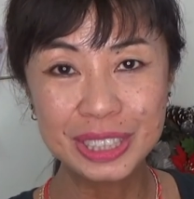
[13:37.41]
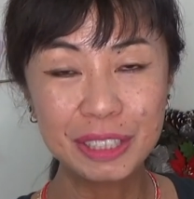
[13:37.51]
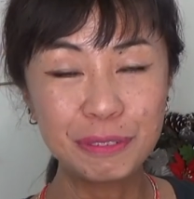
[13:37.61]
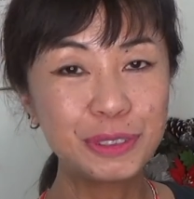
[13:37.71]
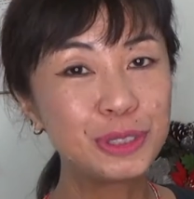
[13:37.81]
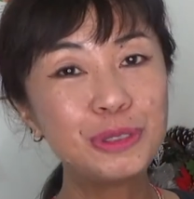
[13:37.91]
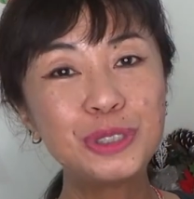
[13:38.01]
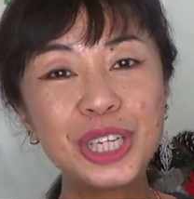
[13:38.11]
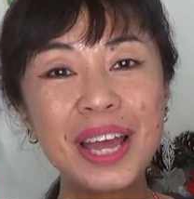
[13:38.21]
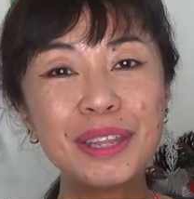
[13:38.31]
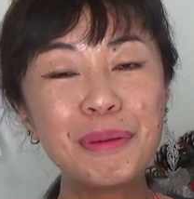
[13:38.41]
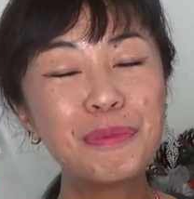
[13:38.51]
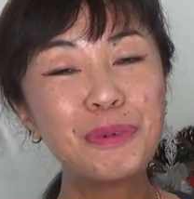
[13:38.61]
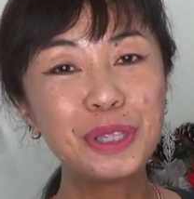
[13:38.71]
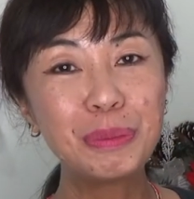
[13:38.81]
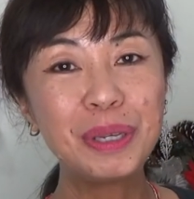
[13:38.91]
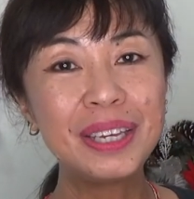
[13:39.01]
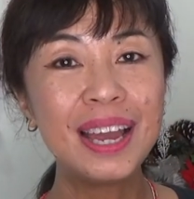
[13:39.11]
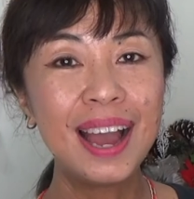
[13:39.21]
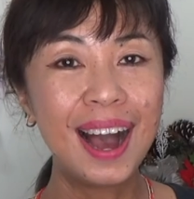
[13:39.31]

gifts. Do share them with me.